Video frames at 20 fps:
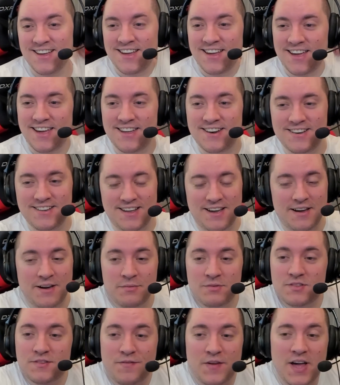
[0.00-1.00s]
And I
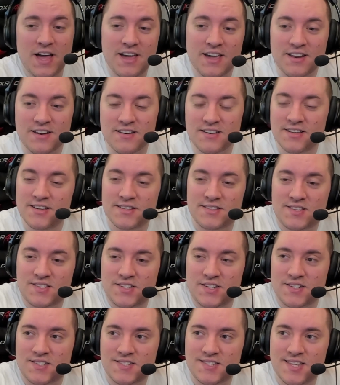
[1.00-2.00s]
was fine. It's
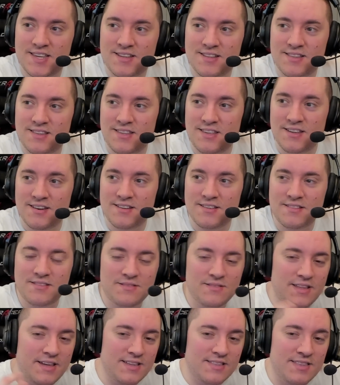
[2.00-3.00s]
just that,
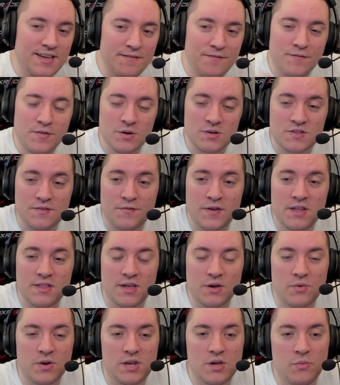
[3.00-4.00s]
like that first
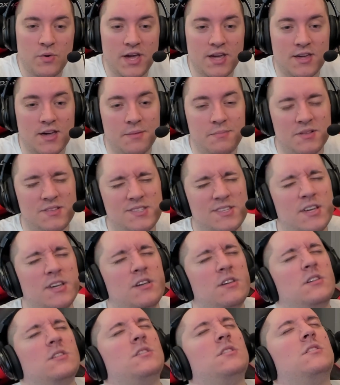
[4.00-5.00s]
feeling when you wake up, it's
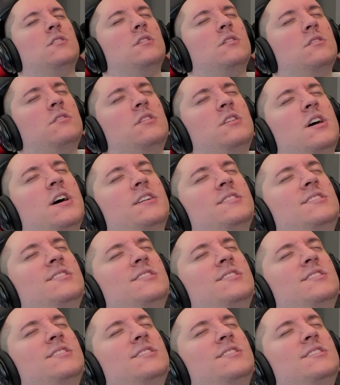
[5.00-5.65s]
like, oh, not